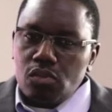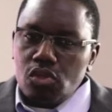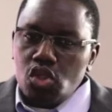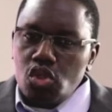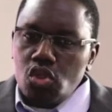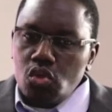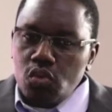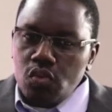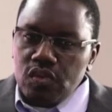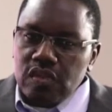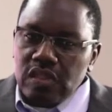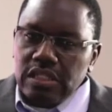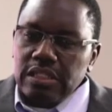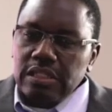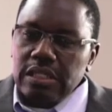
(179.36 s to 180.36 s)

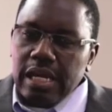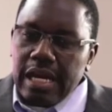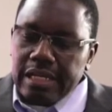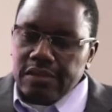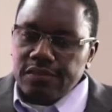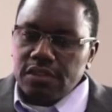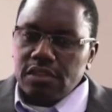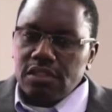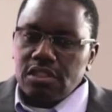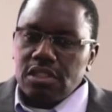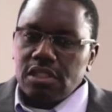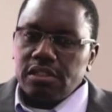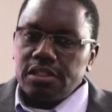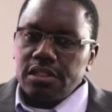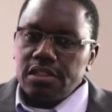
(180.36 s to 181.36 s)
using artificial
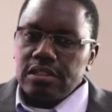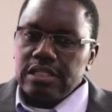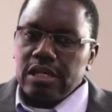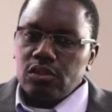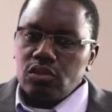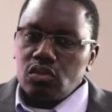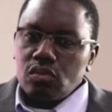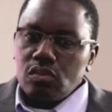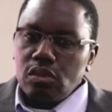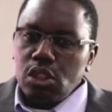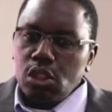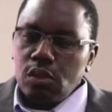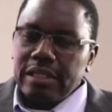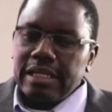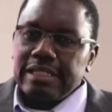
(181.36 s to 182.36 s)
intelligence now to
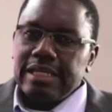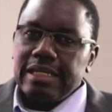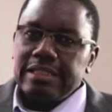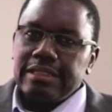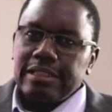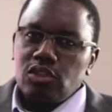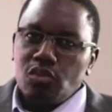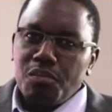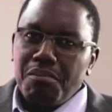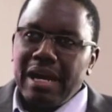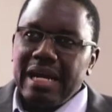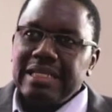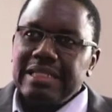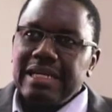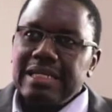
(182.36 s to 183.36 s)
look at that data, to
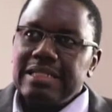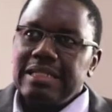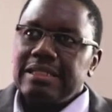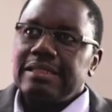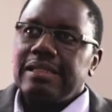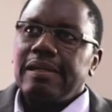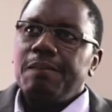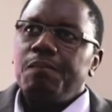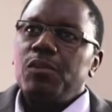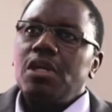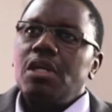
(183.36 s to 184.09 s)
mine that data,